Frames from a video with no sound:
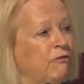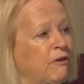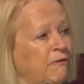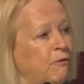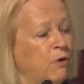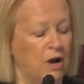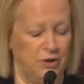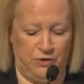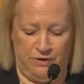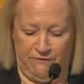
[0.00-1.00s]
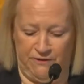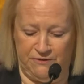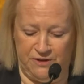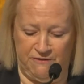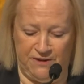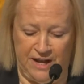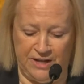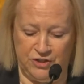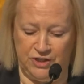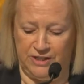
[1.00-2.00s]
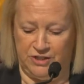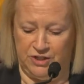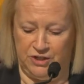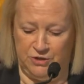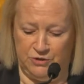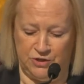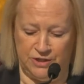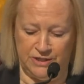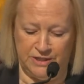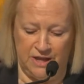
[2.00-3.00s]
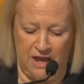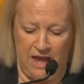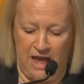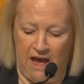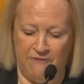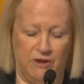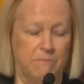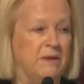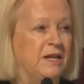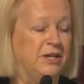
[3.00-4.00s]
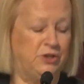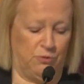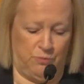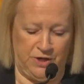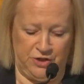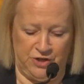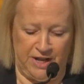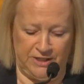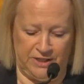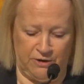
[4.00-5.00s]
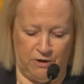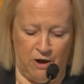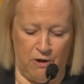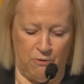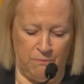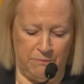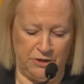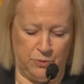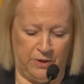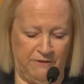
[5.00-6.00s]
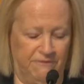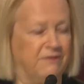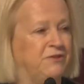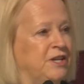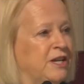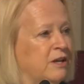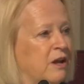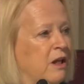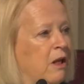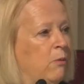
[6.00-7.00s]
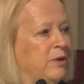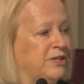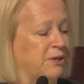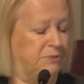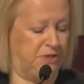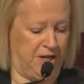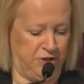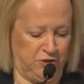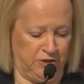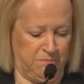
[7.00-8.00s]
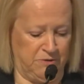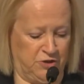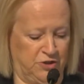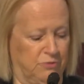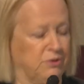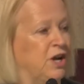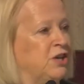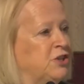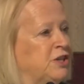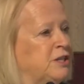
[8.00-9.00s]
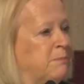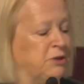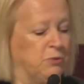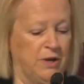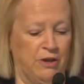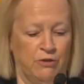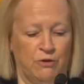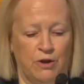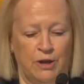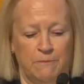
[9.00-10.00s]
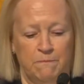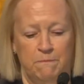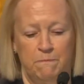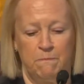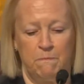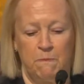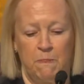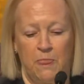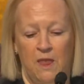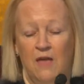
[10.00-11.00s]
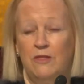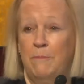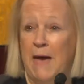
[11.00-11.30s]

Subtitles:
over 450 financial institutions have committed to reach net zero by 2050, with substantial emissions reductions by 2030. The